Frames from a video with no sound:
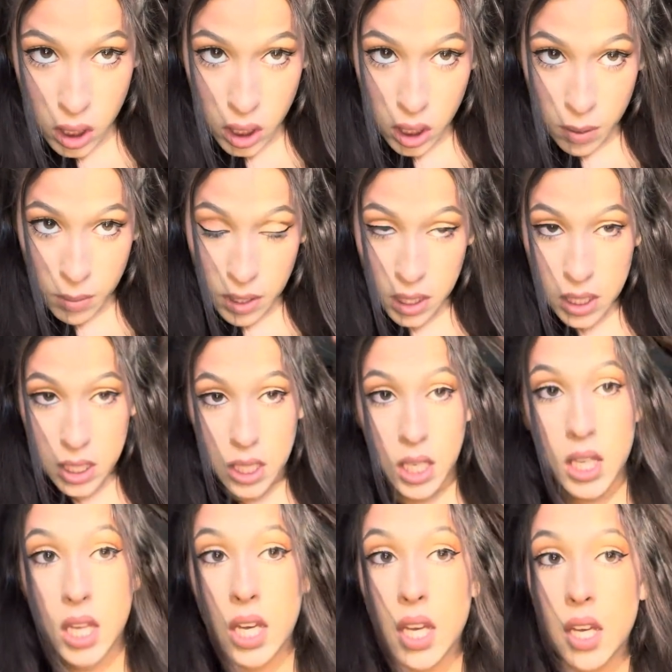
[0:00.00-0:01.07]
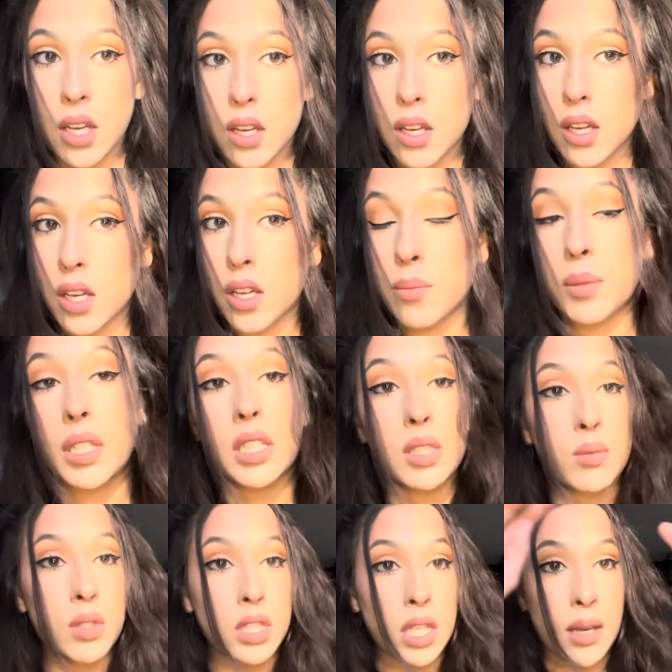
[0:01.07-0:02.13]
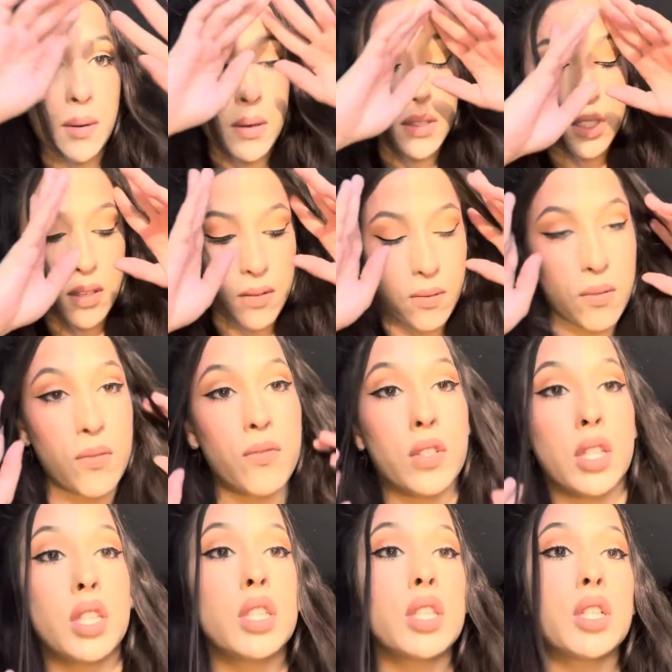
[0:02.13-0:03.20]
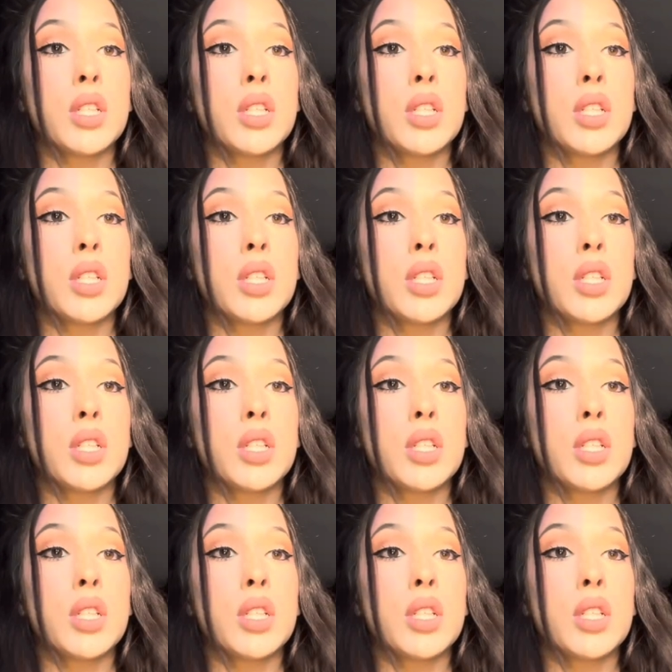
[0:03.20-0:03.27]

And I'm gonna say that because one time I was in fifth